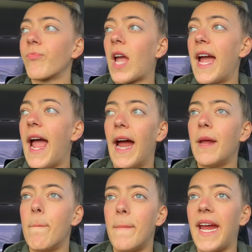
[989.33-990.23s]
I
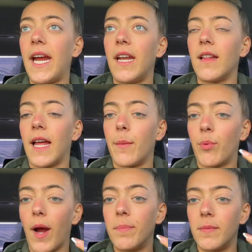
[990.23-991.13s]
hadn't made like
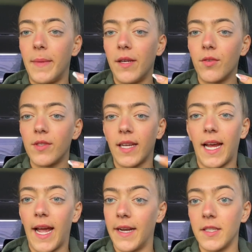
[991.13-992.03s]
prepped meals. Like I
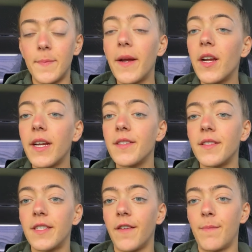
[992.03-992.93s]
had asparagus and
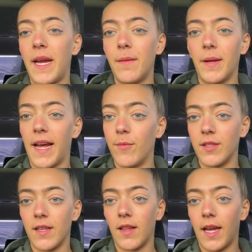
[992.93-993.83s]
stuff made, but I
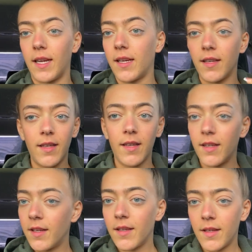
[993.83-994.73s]
wasn't like,
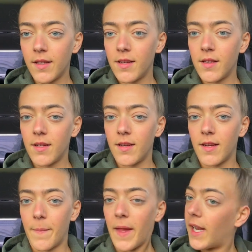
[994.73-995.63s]

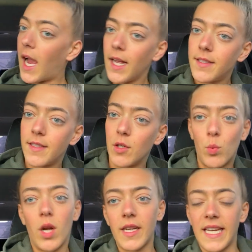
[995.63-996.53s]
I'm like, I still
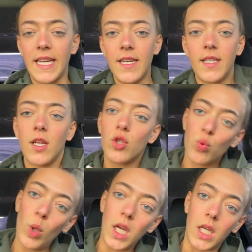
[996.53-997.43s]
wanna eat
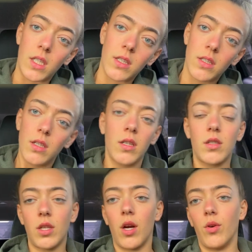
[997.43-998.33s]
sweets.
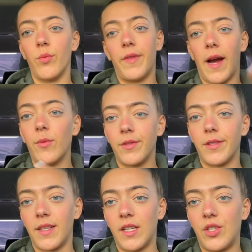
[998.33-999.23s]
So that was
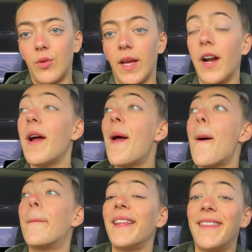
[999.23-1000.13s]
an issue there.
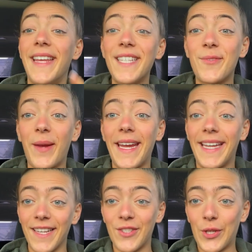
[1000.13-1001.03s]
But this week,
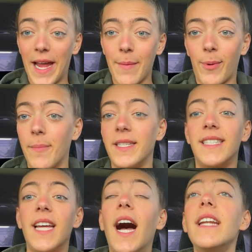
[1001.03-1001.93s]
yesterday, I prepped a
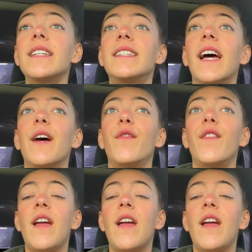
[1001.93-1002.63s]
ton of stuff.